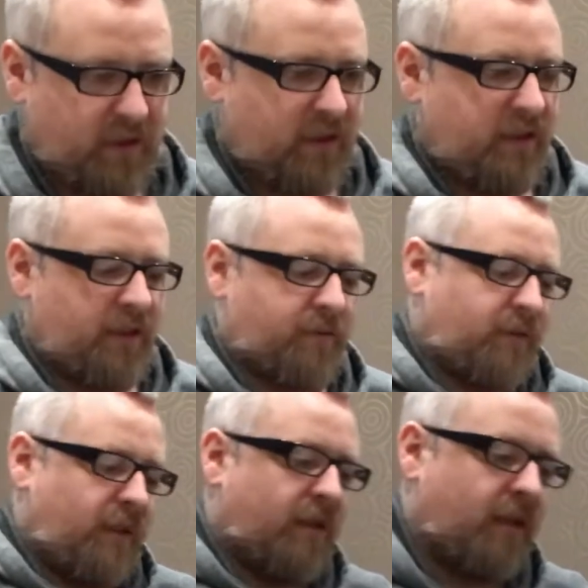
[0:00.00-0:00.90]
like with
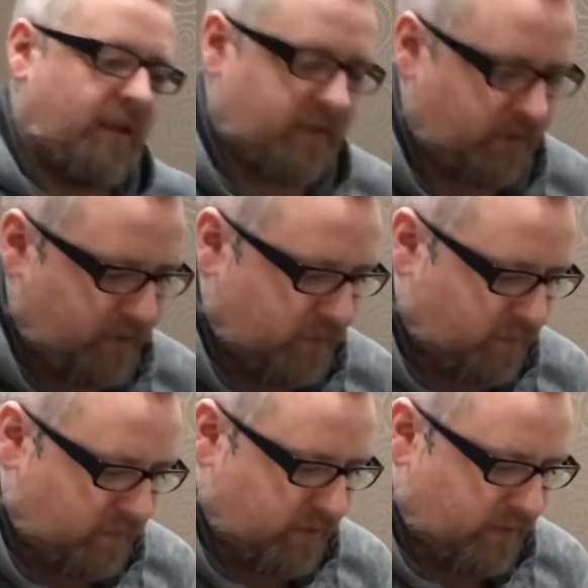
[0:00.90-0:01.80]
neon lights under them
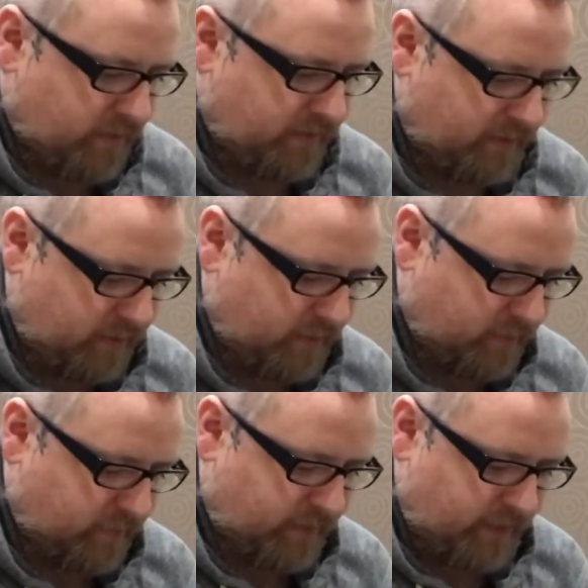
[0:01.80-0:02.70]
and all this kind of
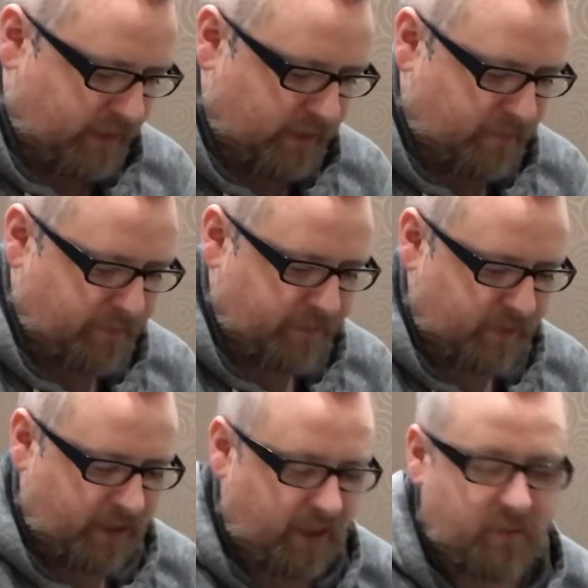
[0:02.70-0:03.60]
stuff.
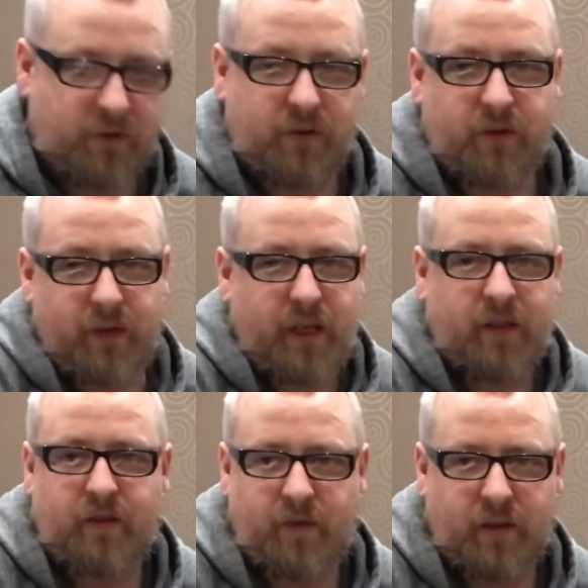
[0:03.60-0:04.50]
Again, with the 3/8
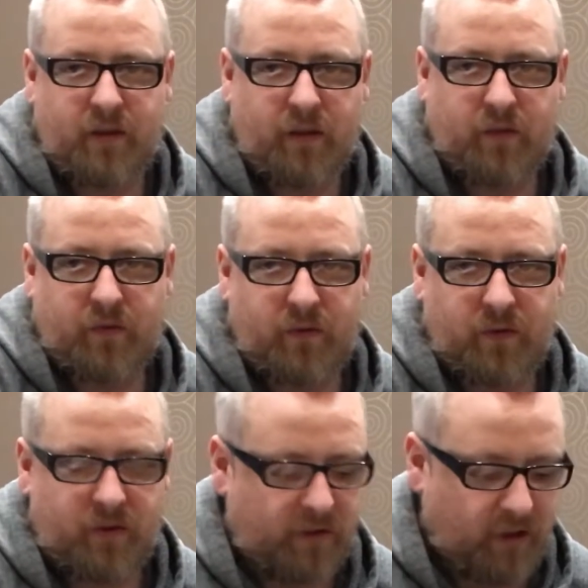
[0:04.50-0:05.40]
fittings on the front,
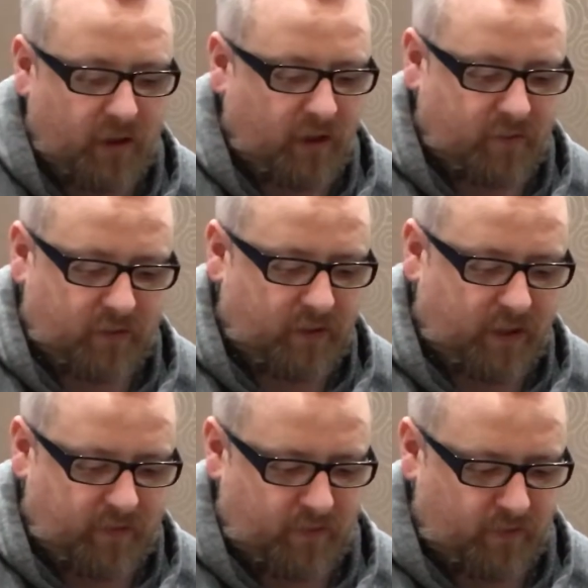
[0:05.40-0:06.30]
your front
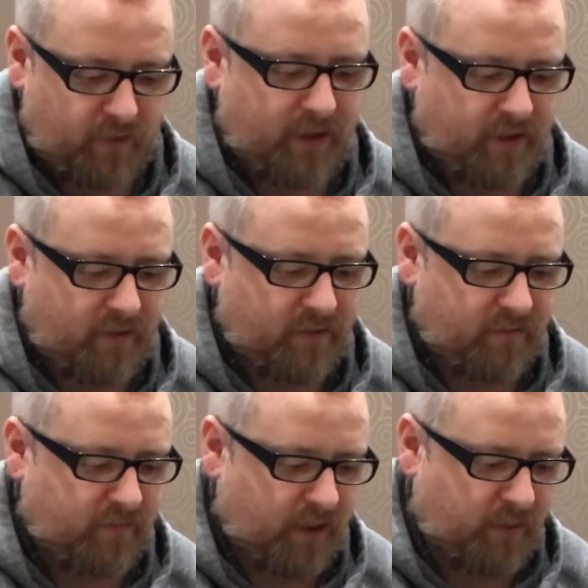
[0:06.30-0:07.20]
left, front right,
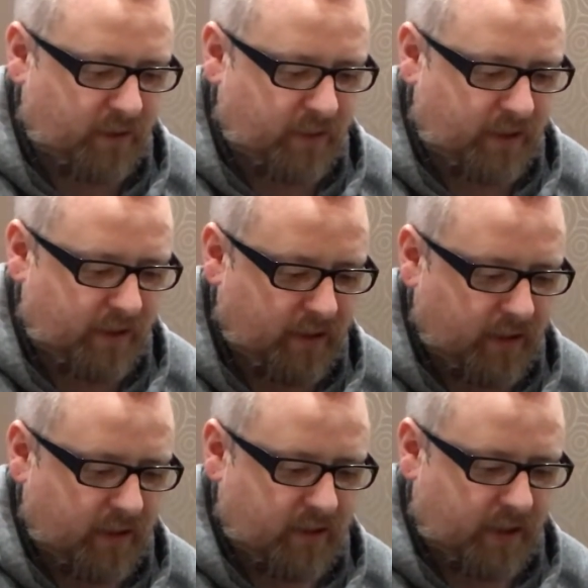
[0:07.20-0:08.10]
blah blah blah
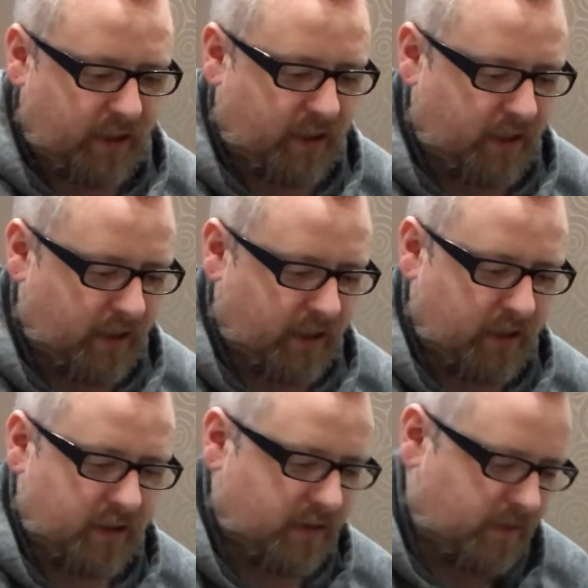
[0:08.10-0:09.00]
tank,
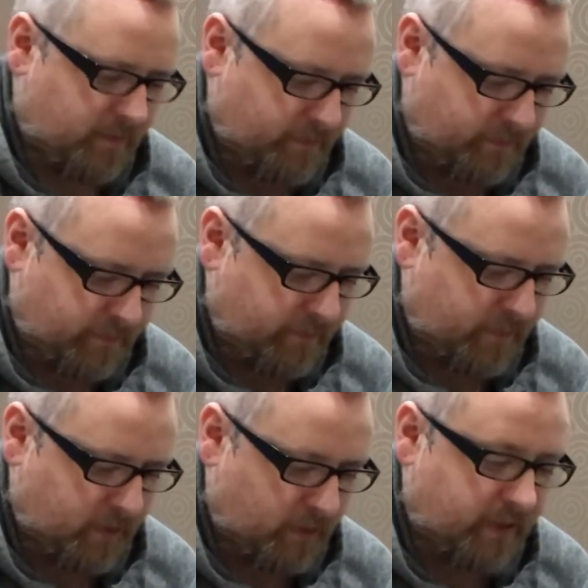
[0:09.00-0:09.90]
and
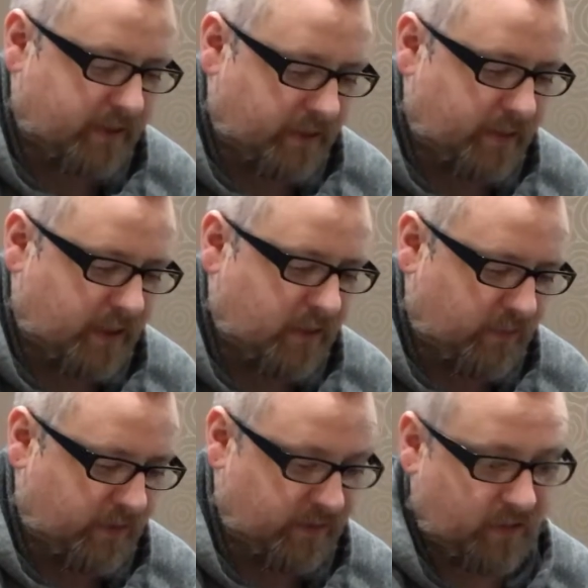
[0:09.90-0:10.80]
oh, it is labeled E for
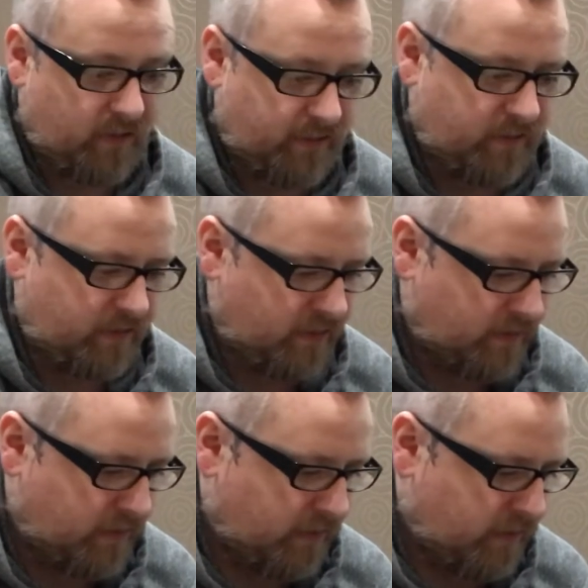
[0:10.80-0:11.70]
exhaust. Yeah,
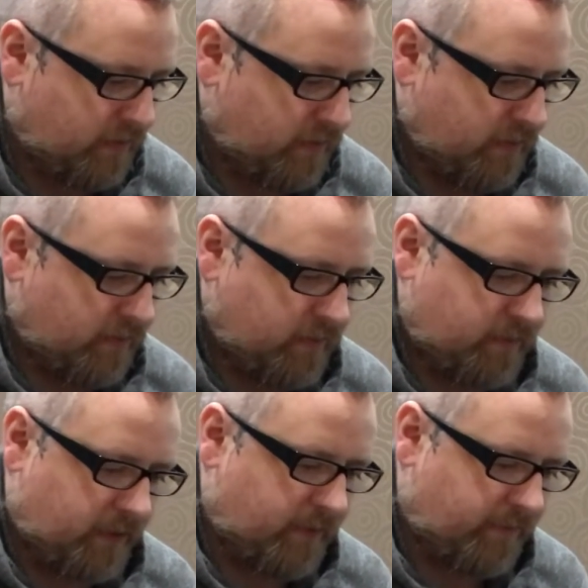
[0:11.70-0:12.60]

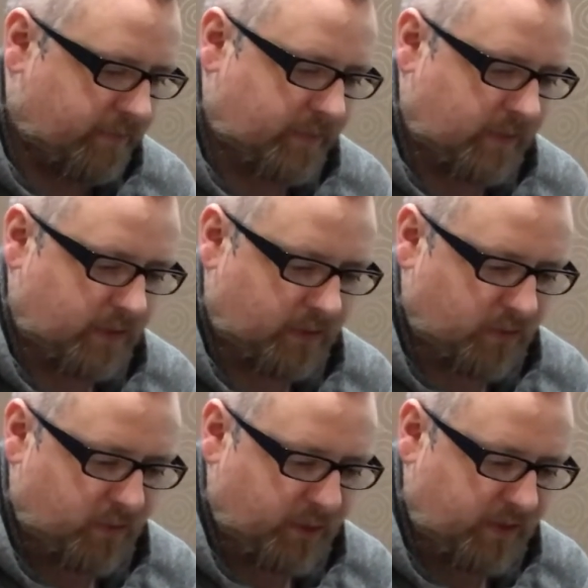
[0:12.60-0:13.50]
okay, that's a cool
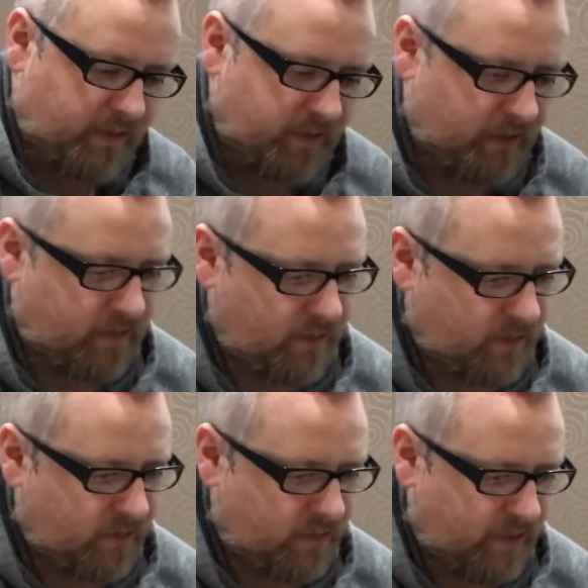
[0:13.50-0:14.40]
piece. I'm not
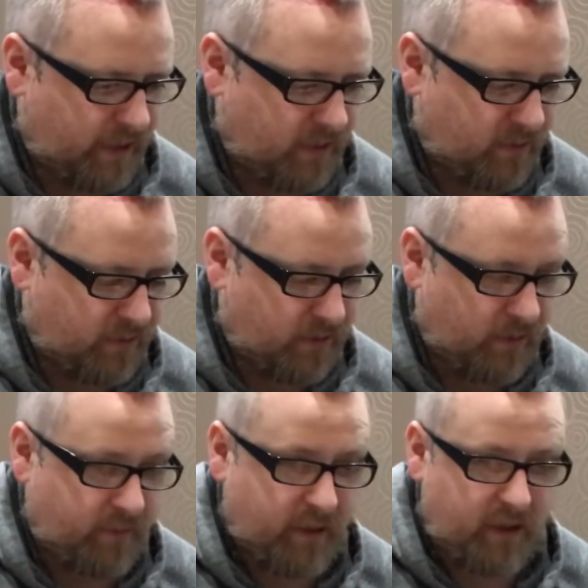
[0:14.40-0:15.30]
sure, again,
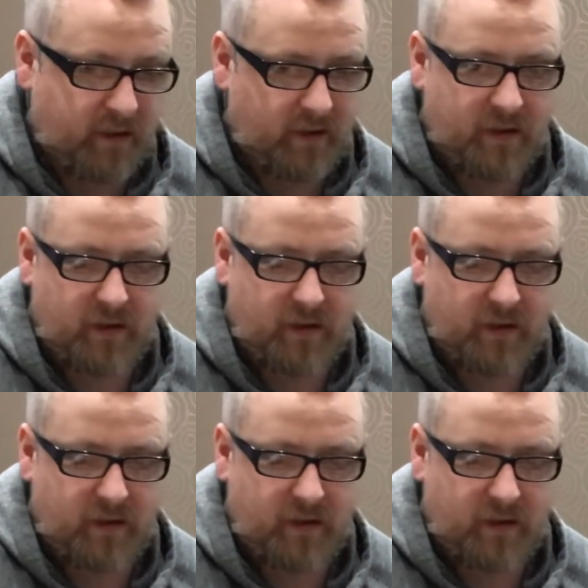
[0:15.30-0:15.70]
probably gonna,